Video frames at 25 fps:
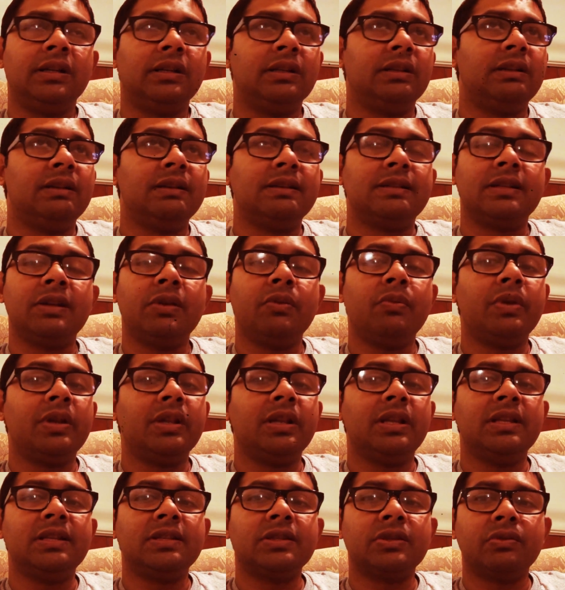There's no way
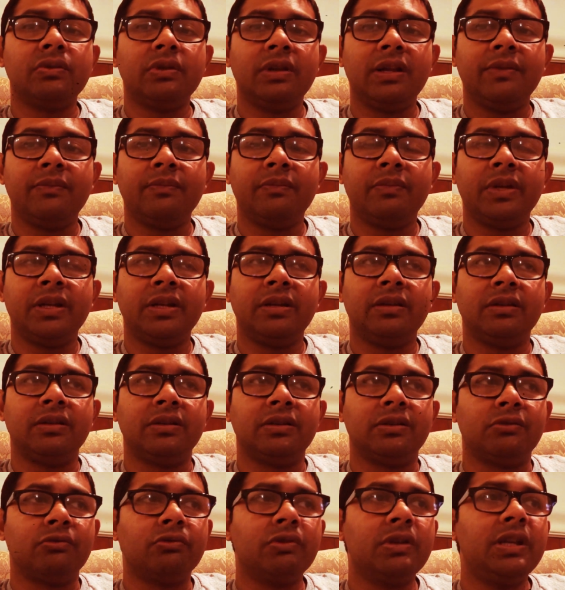this could have been a
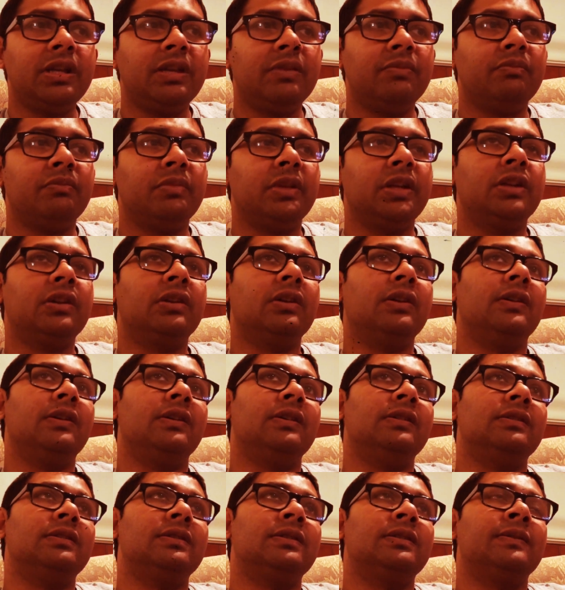dream,
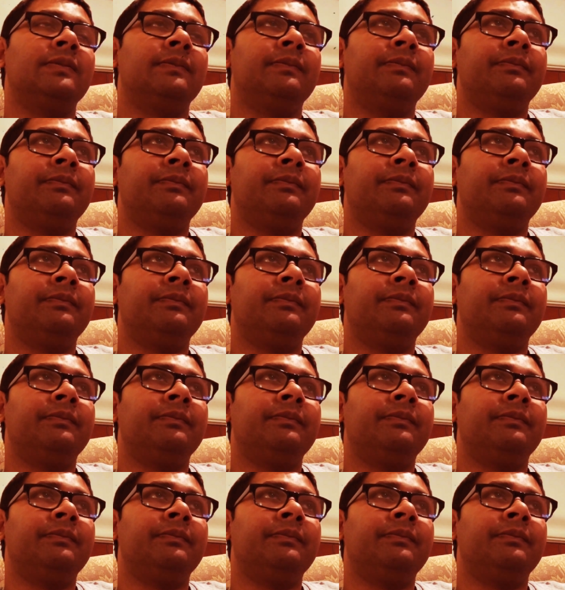because